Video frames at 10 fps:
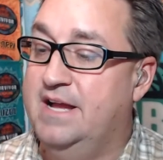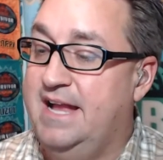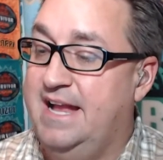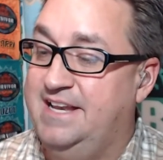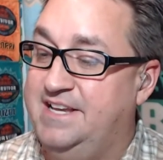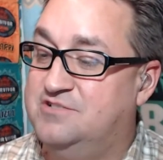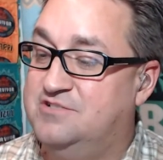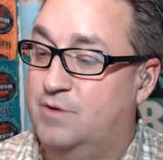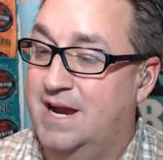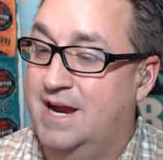and he's
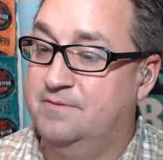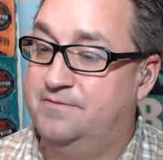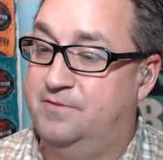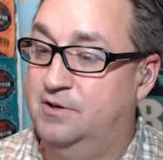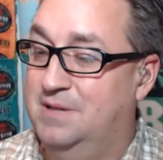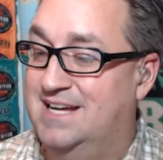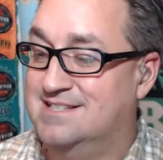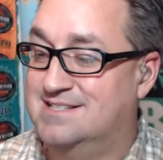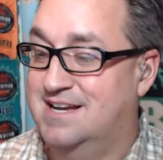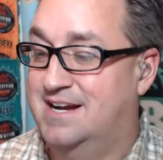ripe for a
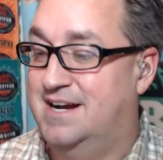blindside.